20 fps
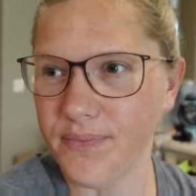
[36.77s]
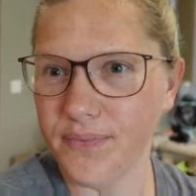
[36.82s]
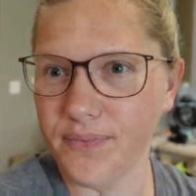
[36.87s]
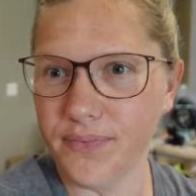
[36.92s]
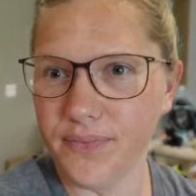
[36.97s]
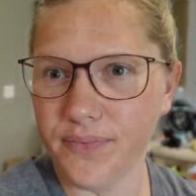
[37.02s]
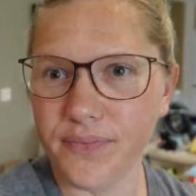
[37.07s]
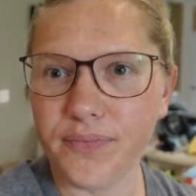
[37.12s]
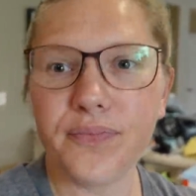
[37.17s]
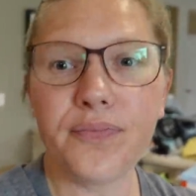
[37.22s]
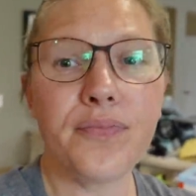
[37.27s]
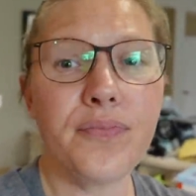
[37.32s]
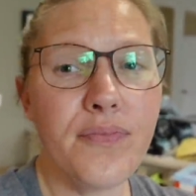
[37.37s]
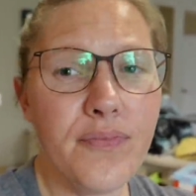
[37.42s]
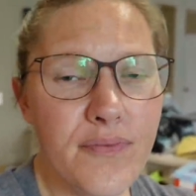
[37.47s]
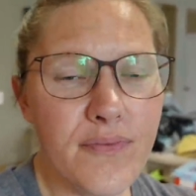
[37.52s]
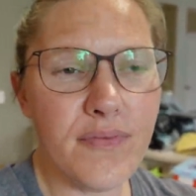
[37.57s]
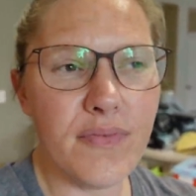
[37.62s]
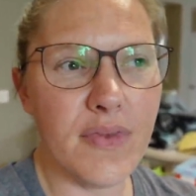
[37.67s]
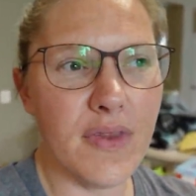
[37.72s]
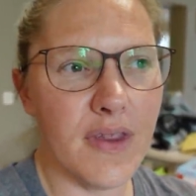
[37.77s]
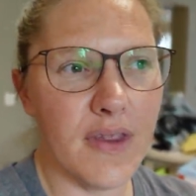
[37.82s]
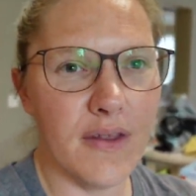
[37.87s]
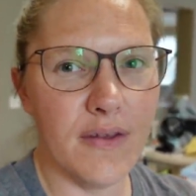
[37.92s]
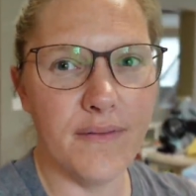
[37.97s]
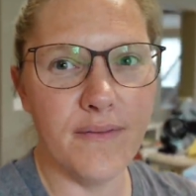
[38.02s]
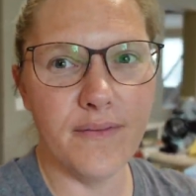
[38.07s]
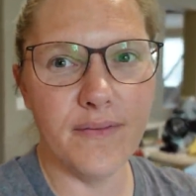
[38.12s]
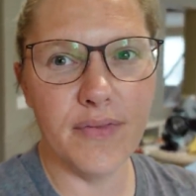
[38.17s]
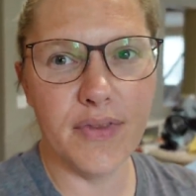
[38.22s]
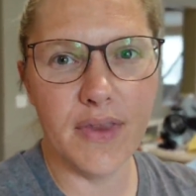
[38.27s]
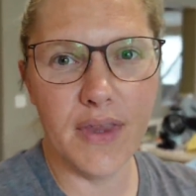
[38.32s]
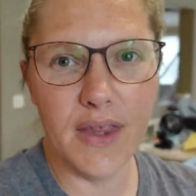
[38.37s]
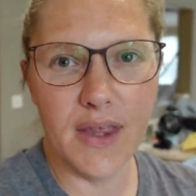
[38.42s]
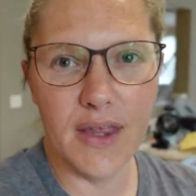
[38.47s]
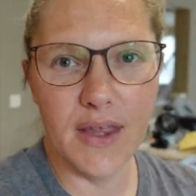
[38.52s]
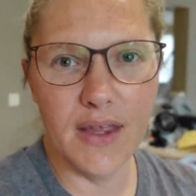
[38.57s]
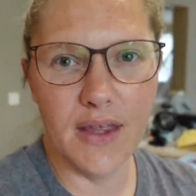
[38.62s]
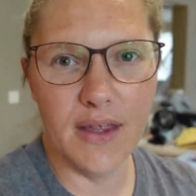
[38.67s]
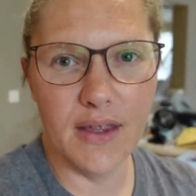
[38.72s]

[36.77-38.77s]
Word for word: Right. Tropical storms have names.